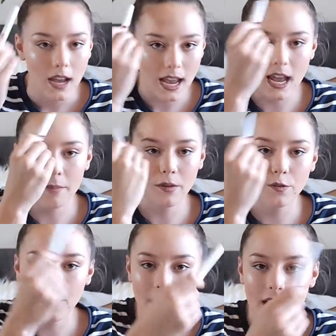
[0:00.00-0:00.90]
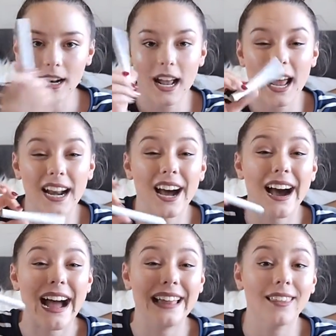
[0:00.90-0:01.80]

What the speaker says: and my forehead, and I